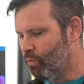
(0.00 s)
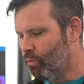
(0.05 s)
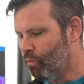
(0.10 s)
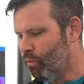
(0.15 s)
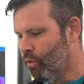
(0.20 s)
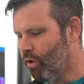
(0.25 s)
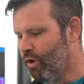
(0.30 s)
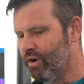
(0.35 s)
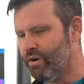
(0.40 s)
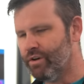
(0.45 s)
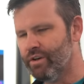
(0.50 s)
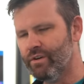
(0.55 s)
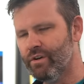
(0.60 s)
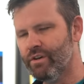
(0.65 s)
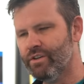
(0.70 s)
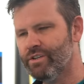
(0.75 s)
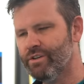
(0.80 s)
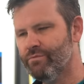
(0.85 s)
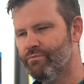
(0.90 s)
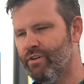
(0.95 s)
what
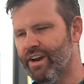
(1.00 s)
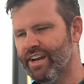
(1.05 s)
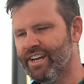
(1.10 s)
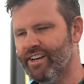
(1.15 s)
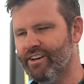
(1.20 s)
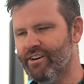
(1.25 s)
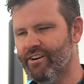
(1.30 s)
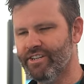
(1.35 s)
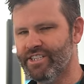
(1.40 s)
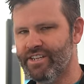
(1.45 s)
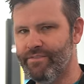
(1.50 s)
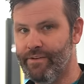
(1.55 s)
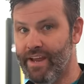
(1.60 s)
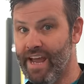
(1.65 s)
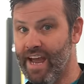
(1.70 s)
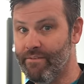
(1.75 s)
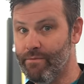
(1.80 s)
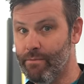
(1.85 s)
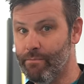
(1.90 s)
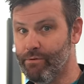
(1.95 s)
to recognize if you're
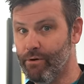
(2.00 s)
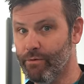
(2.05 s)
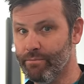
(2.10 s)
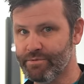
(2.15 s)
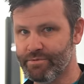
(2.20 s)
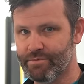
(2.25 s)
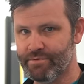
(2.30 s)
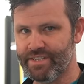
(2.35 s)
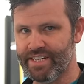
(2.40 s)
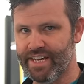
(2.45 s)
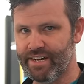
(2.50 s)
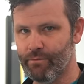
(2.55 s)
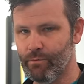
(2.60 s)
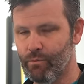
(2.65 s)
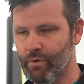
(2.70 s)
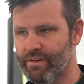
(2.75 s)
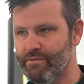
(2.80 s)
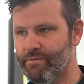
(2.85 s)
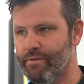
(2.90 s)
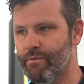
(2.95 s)
having problems with saddle
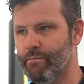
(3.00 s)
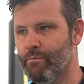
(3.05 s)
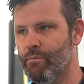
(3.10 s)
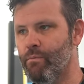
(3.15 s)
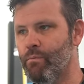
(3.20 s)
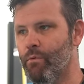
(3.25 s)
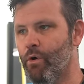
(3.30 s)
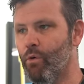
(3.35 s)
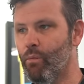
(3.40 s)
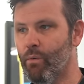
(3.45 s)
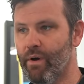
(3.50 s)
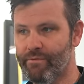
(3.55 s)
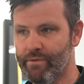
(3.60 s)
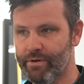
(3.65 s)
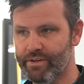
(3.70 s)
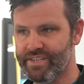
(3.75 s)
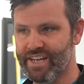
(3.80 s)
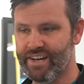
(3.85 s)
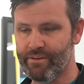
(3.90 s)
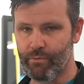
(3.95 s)
width? or whether
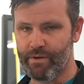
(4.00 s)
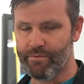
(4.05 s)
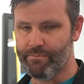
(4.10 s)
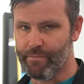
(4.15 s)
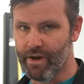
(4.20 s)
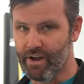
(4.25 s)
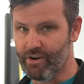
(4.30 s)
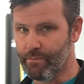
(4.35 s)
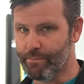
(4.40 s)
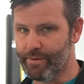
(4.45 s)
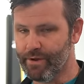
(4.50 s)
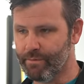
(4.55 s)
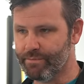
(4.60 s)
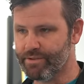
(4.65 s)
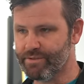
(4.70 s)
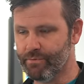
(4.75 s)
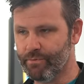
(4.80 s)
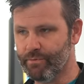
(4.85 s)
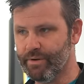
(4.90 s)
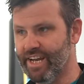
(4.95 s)
a saddle width might not be
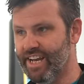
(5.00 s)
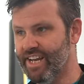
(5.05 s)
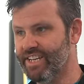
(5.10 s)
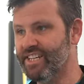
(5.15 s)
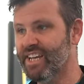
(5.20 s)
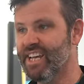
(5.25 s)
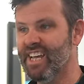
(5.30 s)
optimal, is